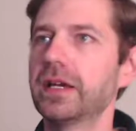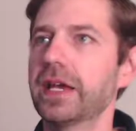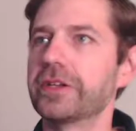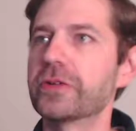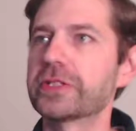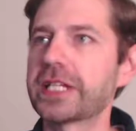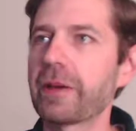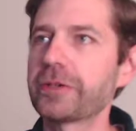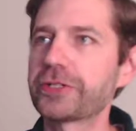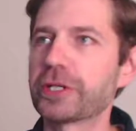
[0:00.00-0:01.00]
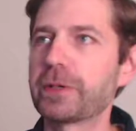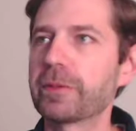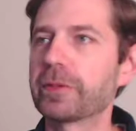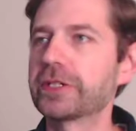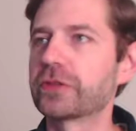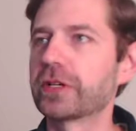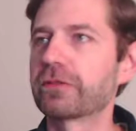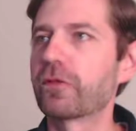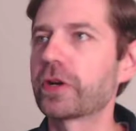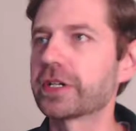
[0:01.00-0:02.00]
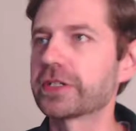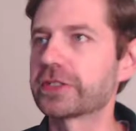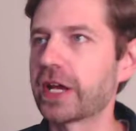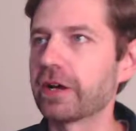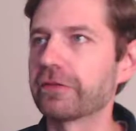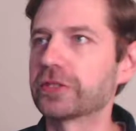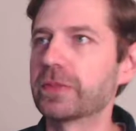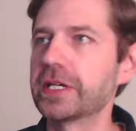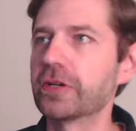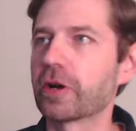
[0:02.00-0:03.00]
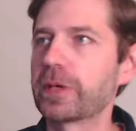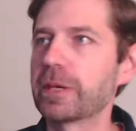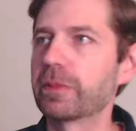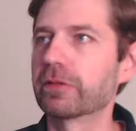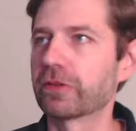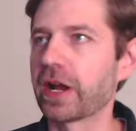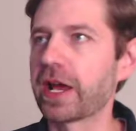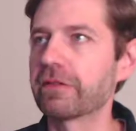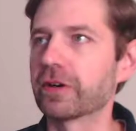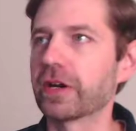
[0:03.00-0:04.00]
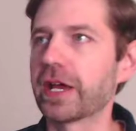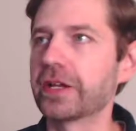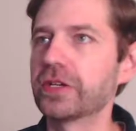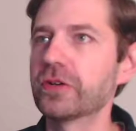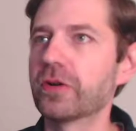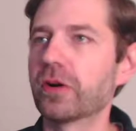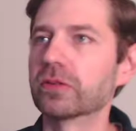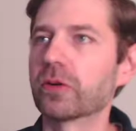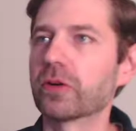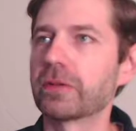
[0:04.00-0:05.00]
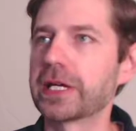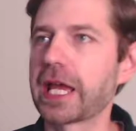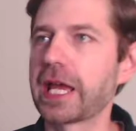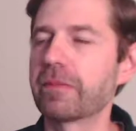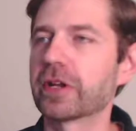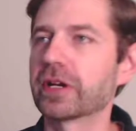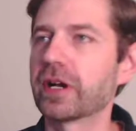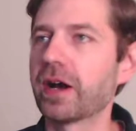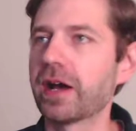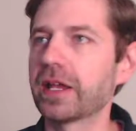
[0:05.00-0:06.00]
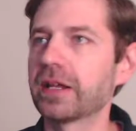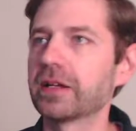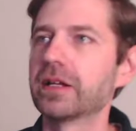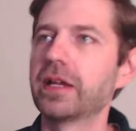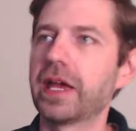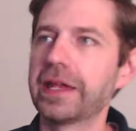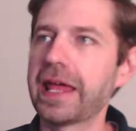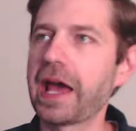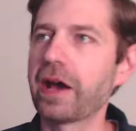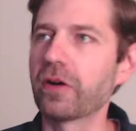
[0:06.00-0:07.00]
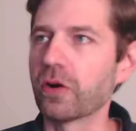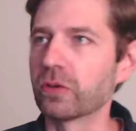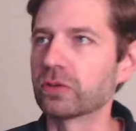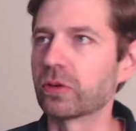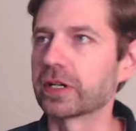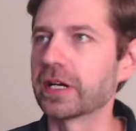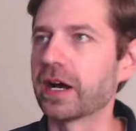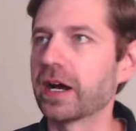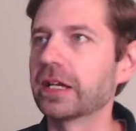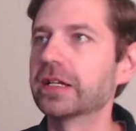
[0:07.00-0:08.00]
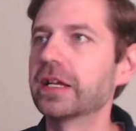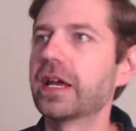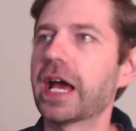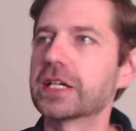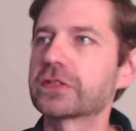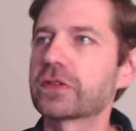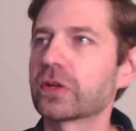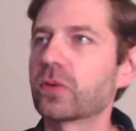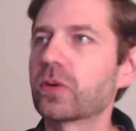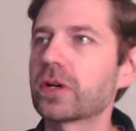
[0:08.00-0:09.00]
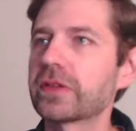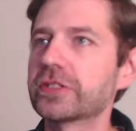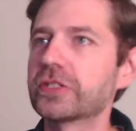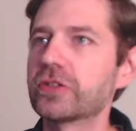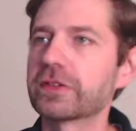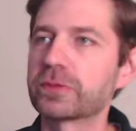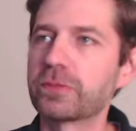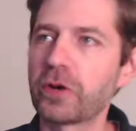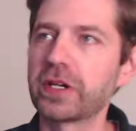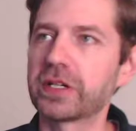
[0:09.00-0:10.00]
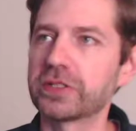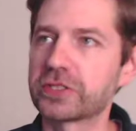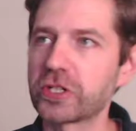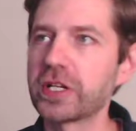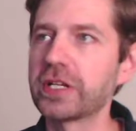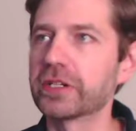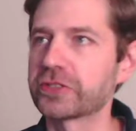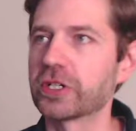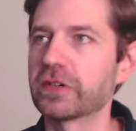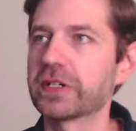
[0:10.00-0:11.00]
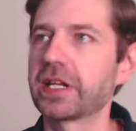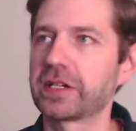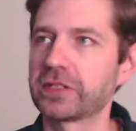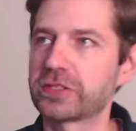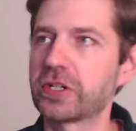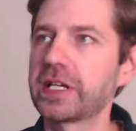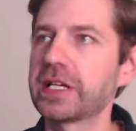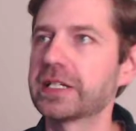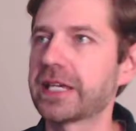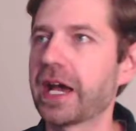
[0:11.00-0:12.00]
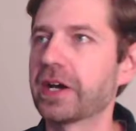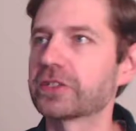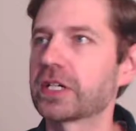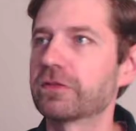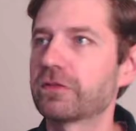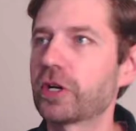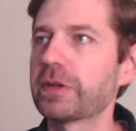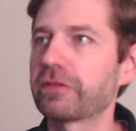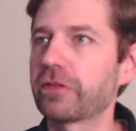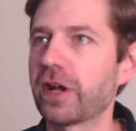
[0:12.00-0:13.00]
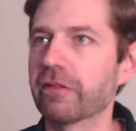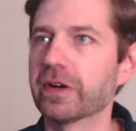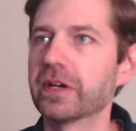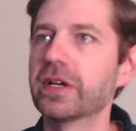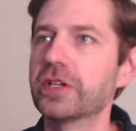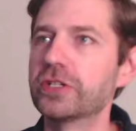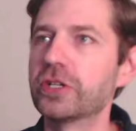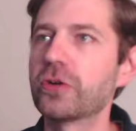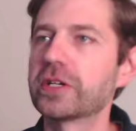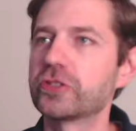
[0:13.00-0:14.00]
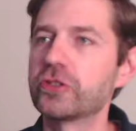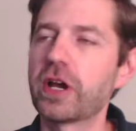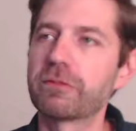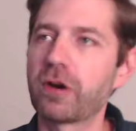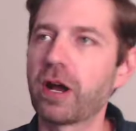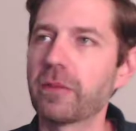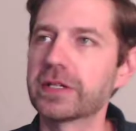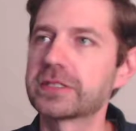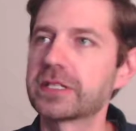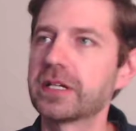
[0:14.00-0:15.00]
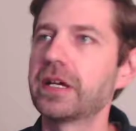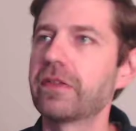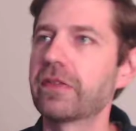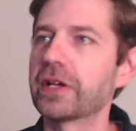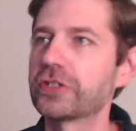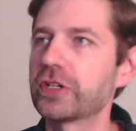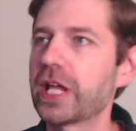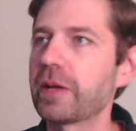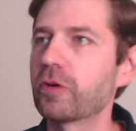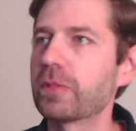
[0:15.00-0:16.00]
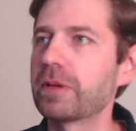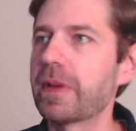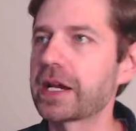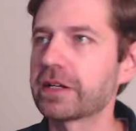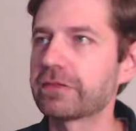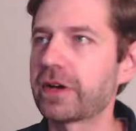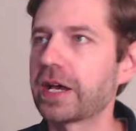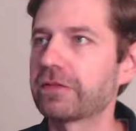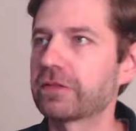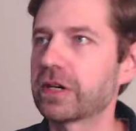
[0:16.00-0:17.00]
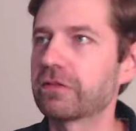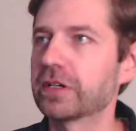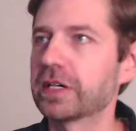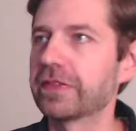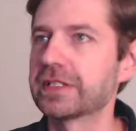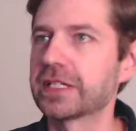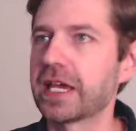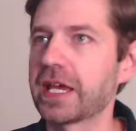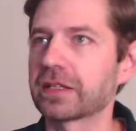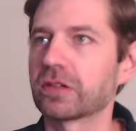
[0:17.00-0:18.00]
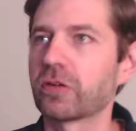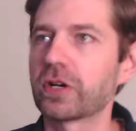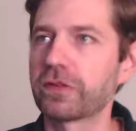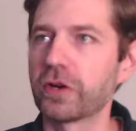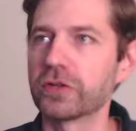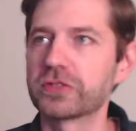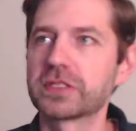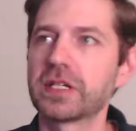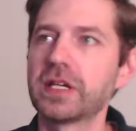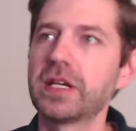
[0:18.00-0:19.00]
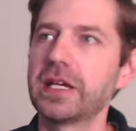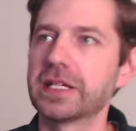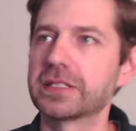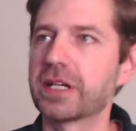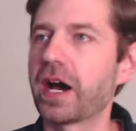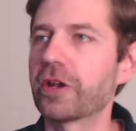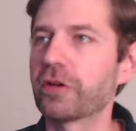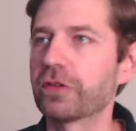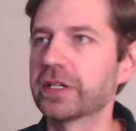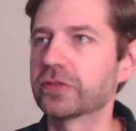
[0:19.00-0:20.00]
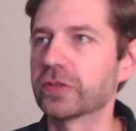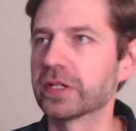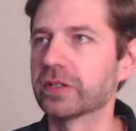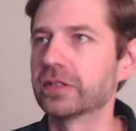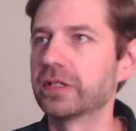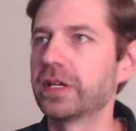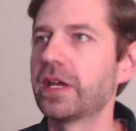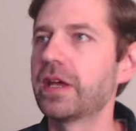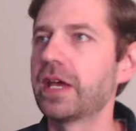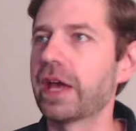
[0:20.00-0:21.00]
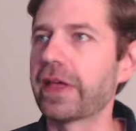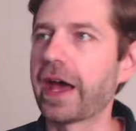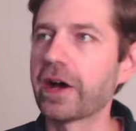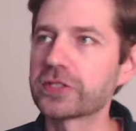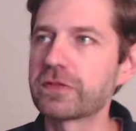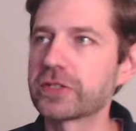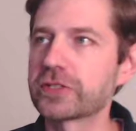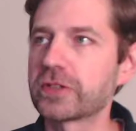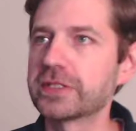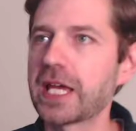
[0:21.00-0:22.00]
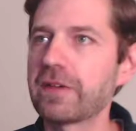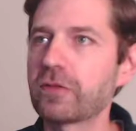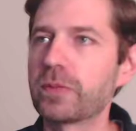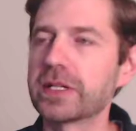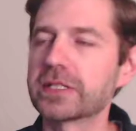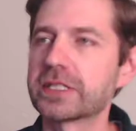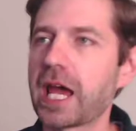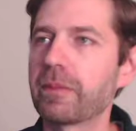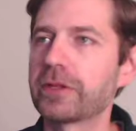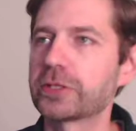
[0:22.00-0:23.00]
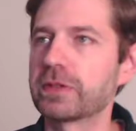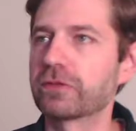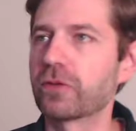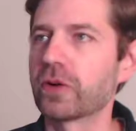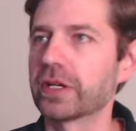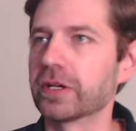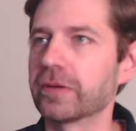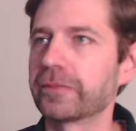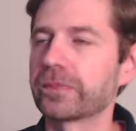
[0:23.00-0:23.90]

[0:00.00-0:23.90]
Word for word: And you established your people Israel for yourself to be your people forever, and you, O Lord, became their God. And now, O Lord God, as for the word that you have spoken concerning your servant and concerning his house, confirm it forever, do as you have promised. Thus your name will be magnified forever in the saying, The Lord of hosts is God over Israel. And the house of your servant David will be established before you.